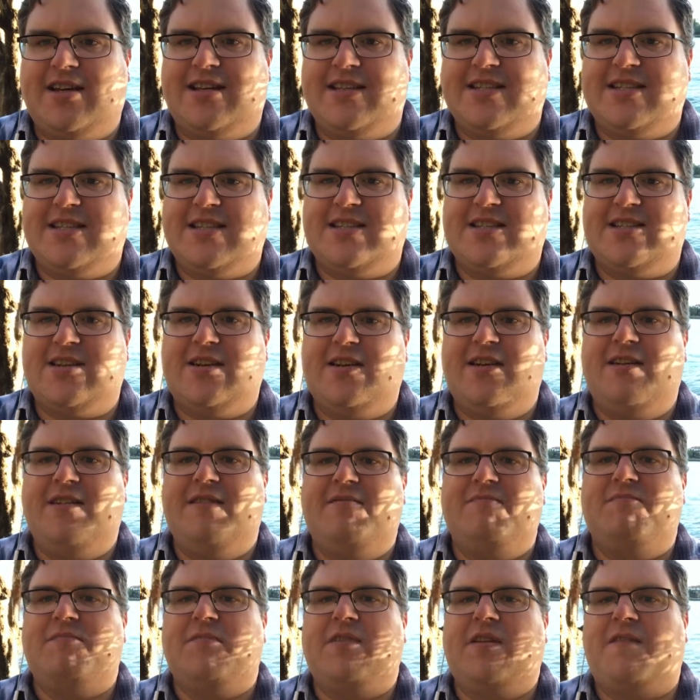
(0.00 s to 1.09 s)
It's this
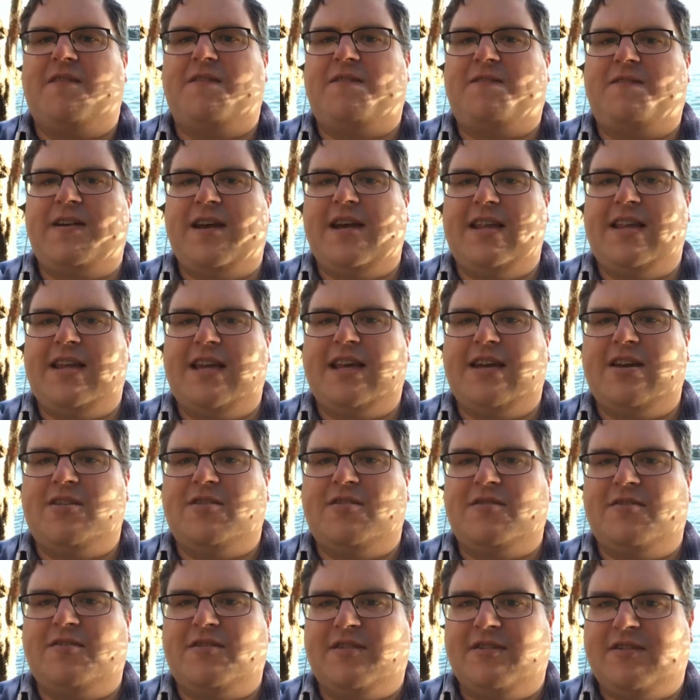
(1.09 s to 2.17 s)
feeling
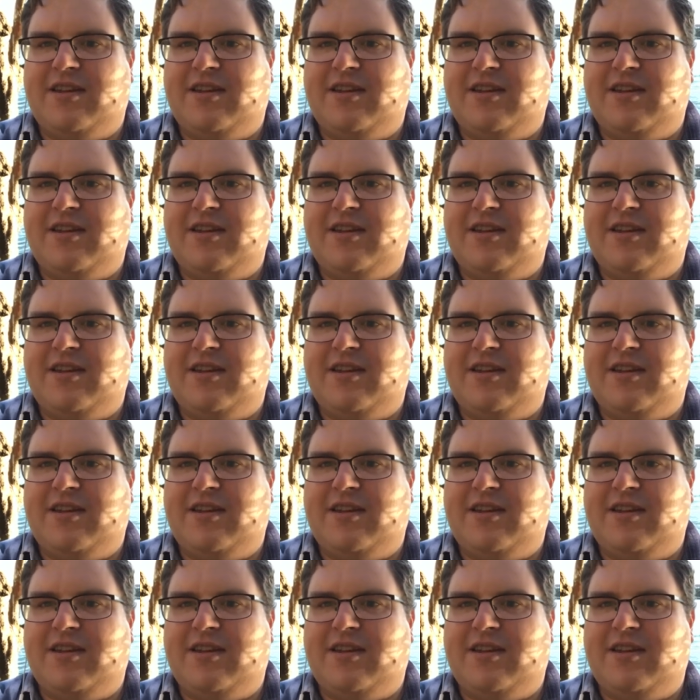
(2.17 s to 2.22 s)
of